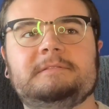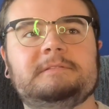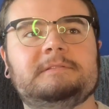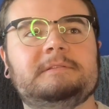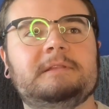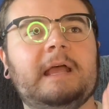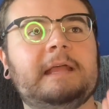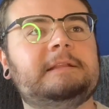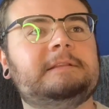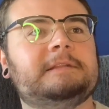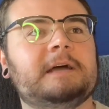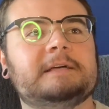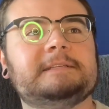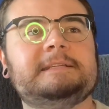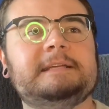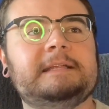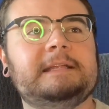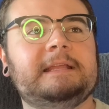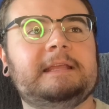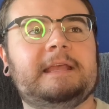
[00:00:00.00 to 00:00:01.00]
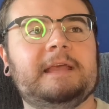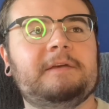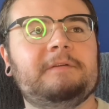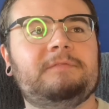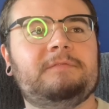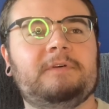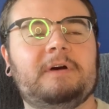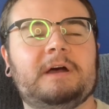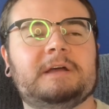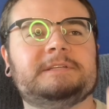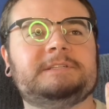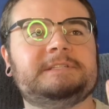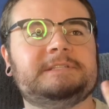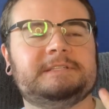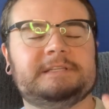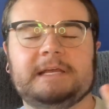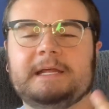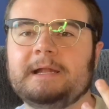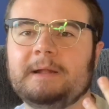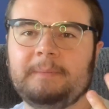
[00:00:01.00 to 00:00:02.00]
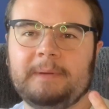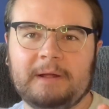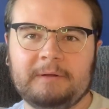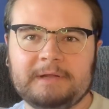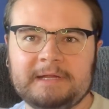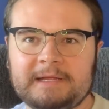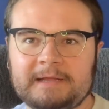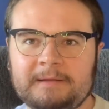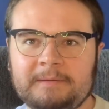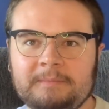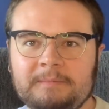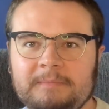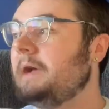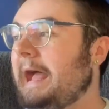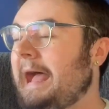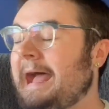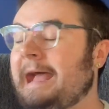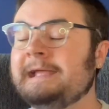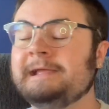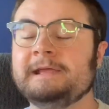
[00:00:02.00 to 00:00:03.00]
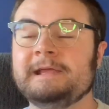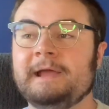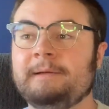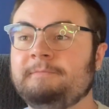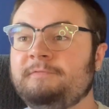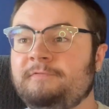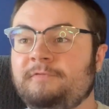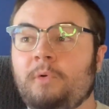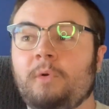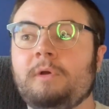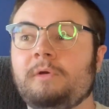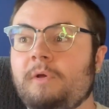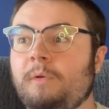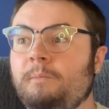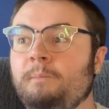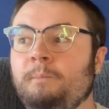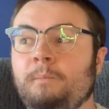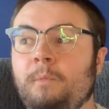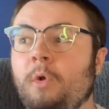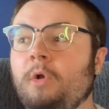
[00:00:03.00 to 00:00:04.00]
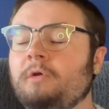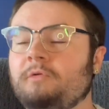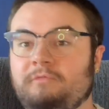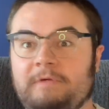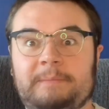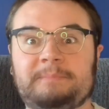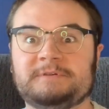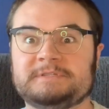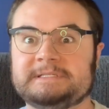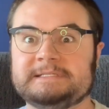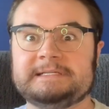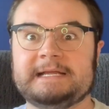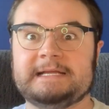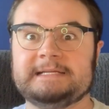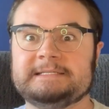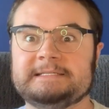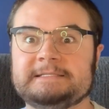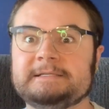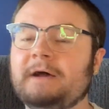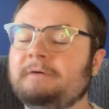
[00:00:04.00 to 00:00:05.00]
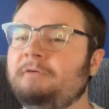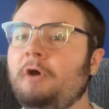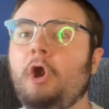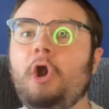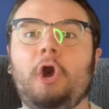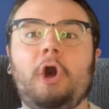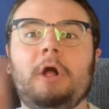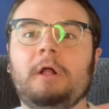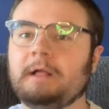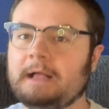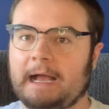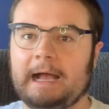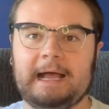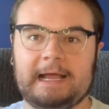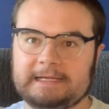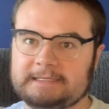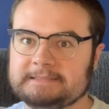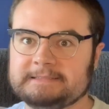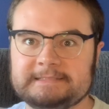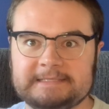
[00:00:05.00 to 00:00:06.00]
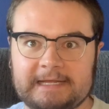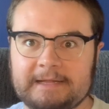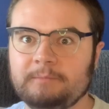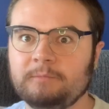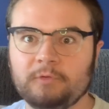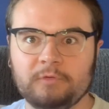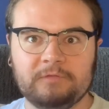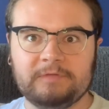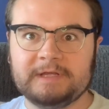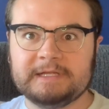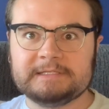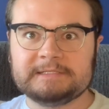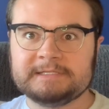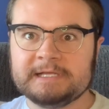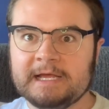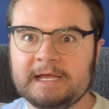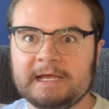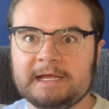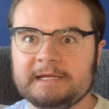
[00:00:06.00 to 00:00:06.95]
like doesn't give a shit about him. I am for more representation of all kinds in movies.